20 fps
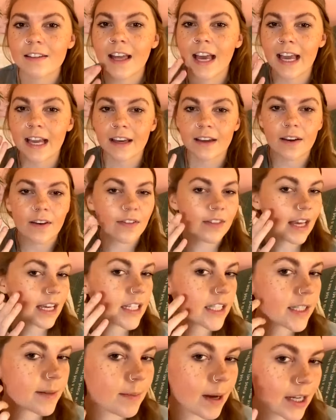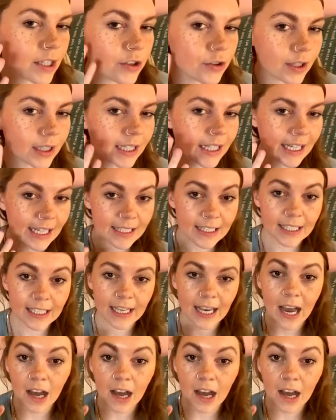Like they smudge really easily.